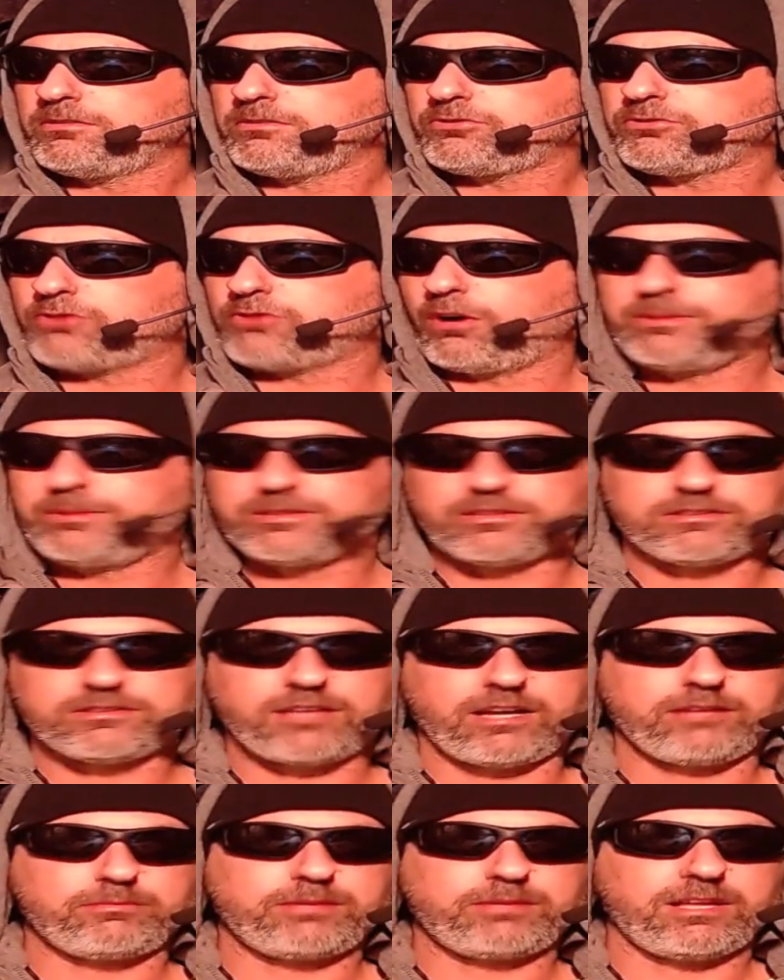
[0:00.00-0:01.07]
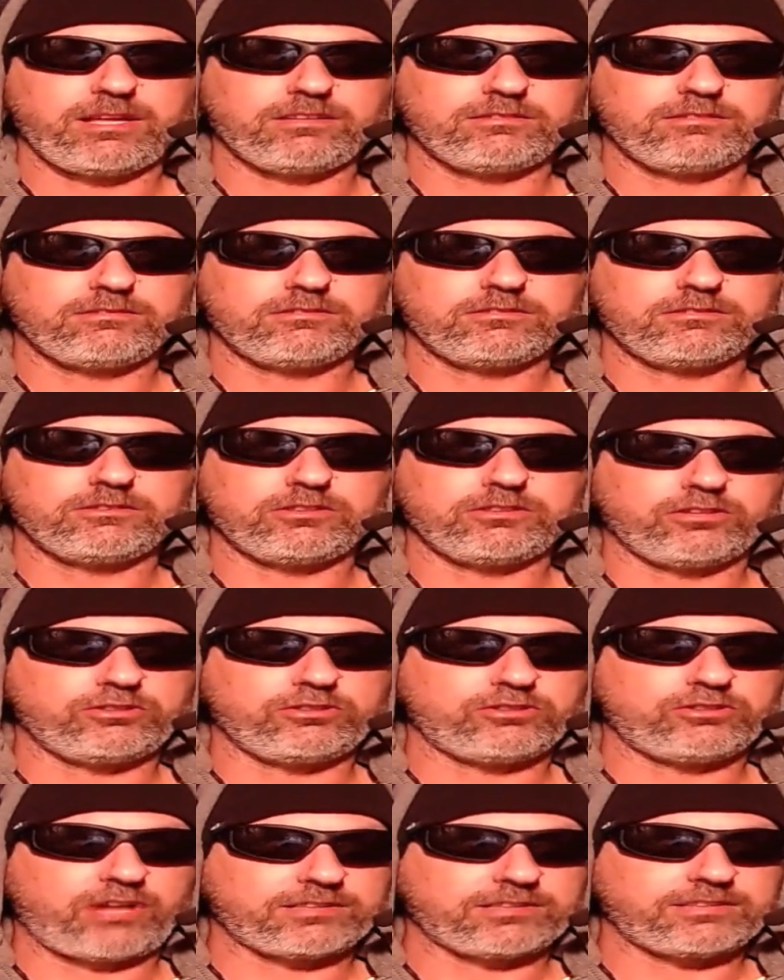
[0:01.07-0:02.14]
Trump is a type that, you know, you
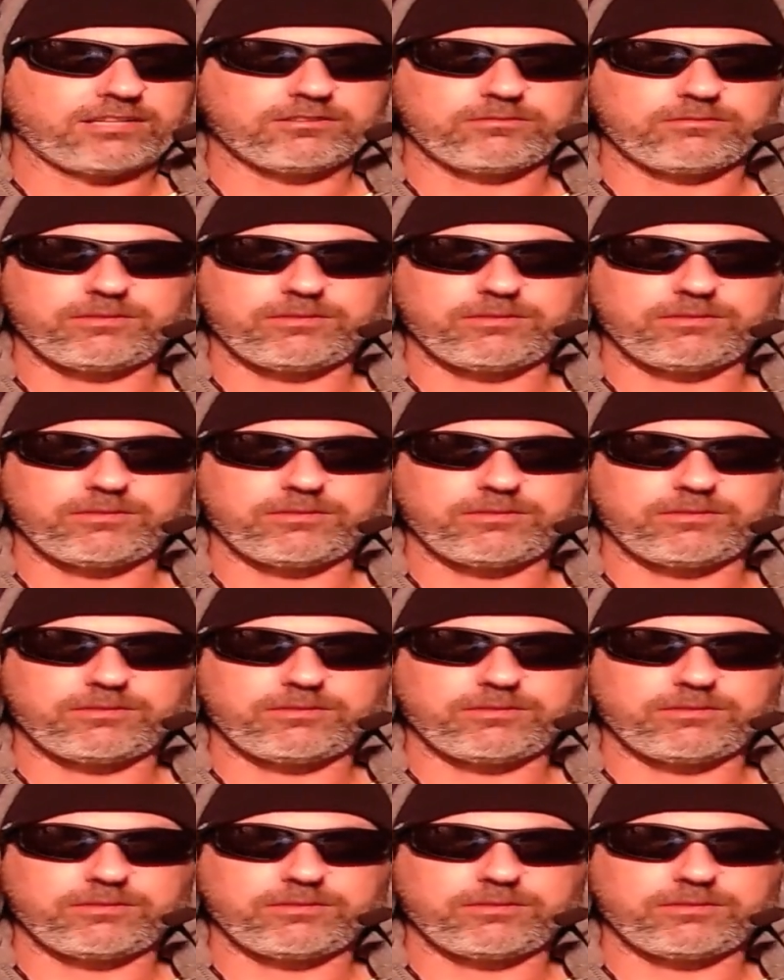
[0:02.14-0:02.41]
try to tell